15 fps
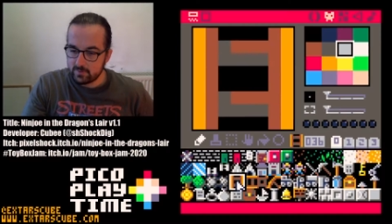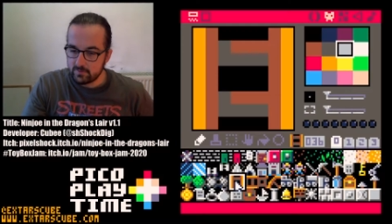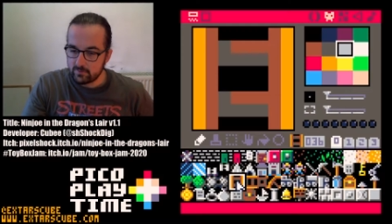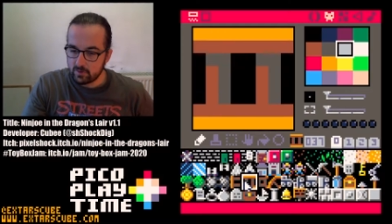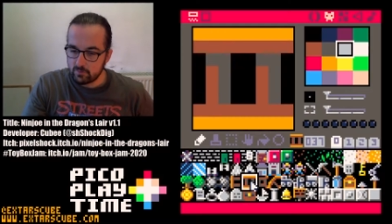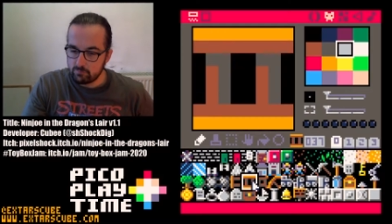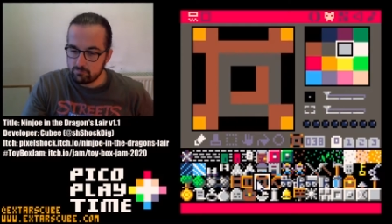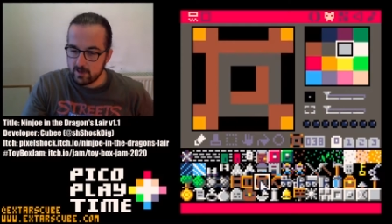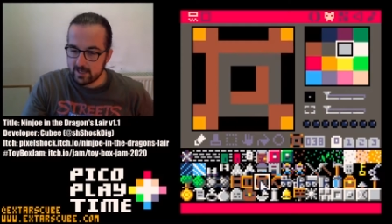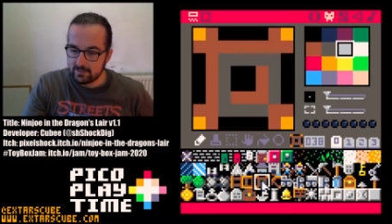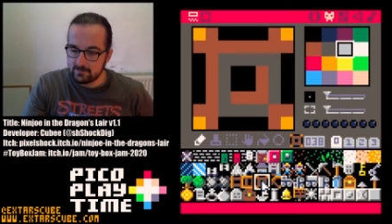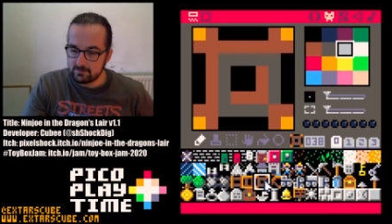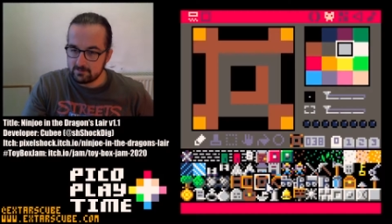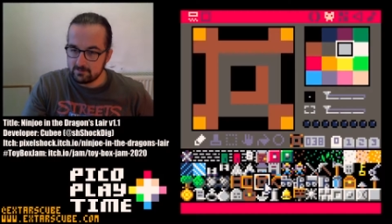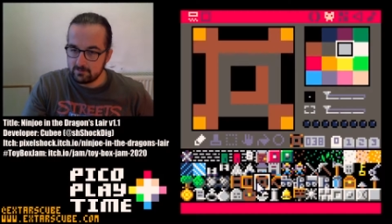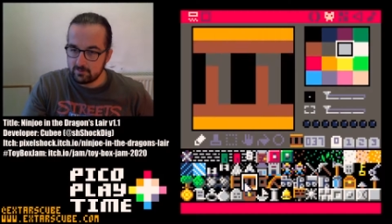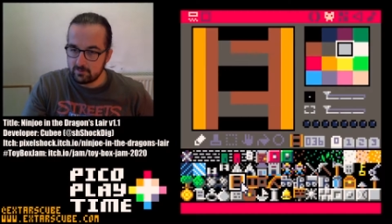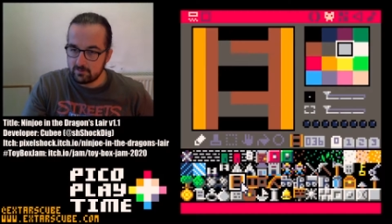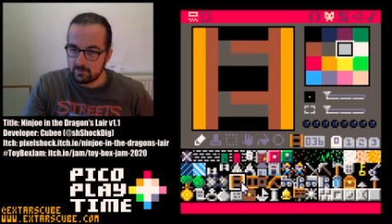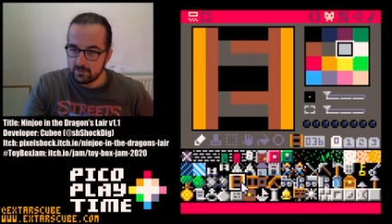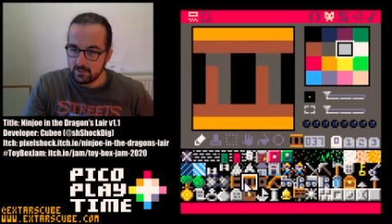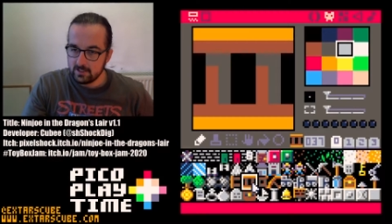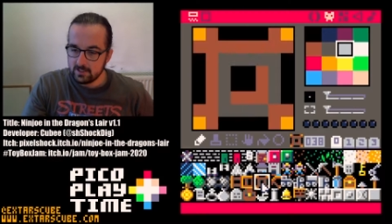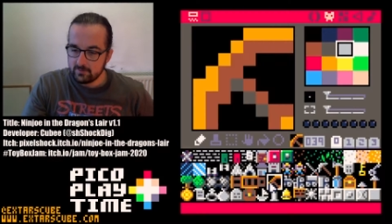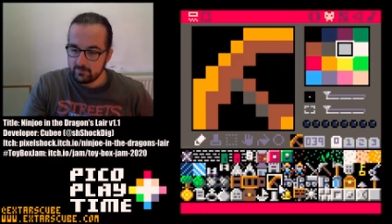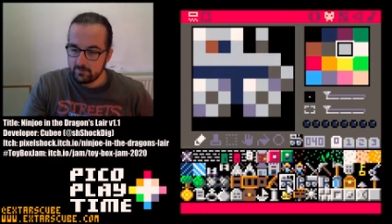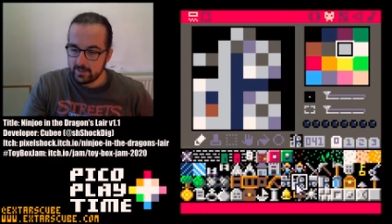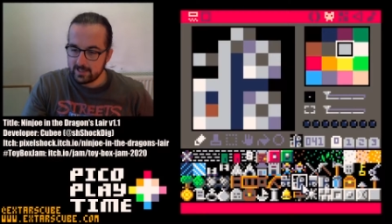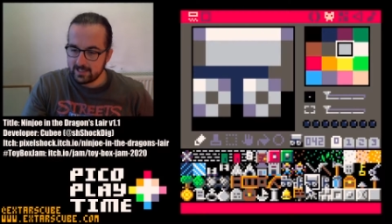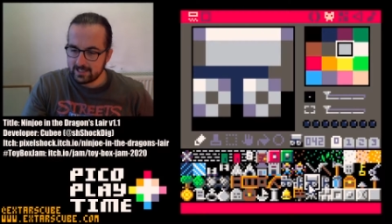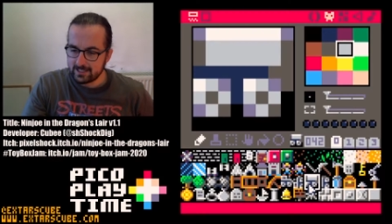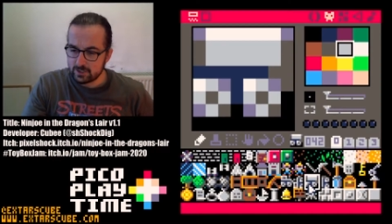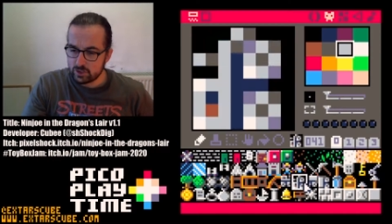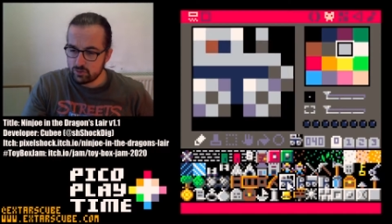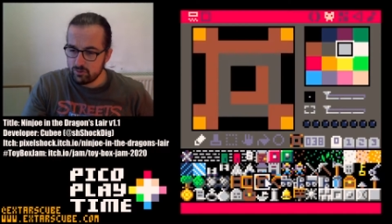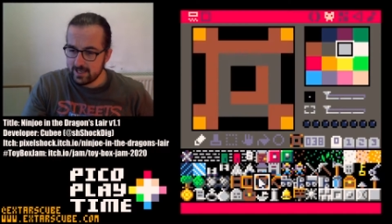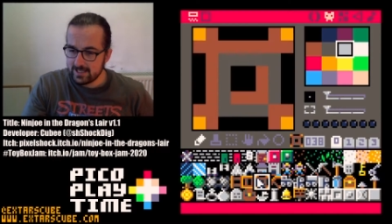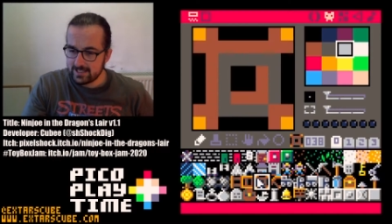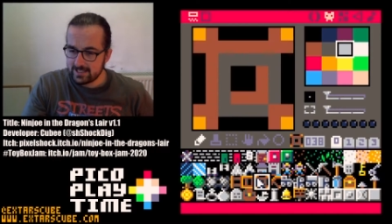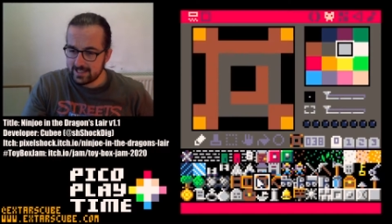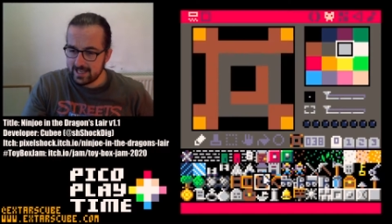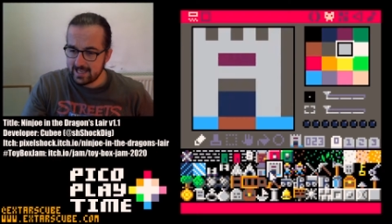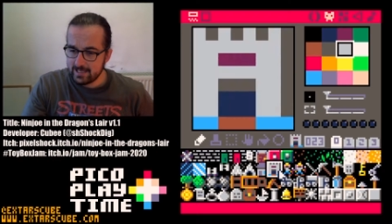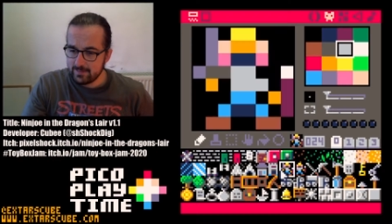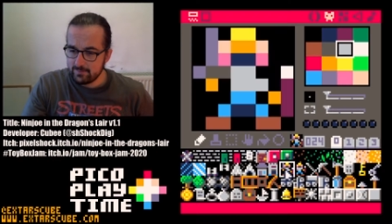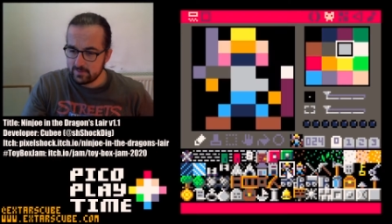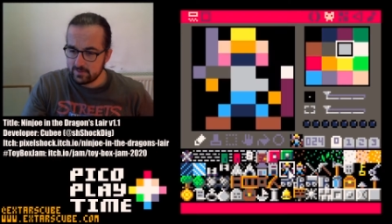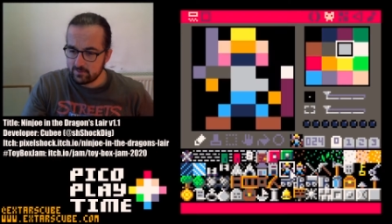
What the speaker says: You've got rails for making like train games.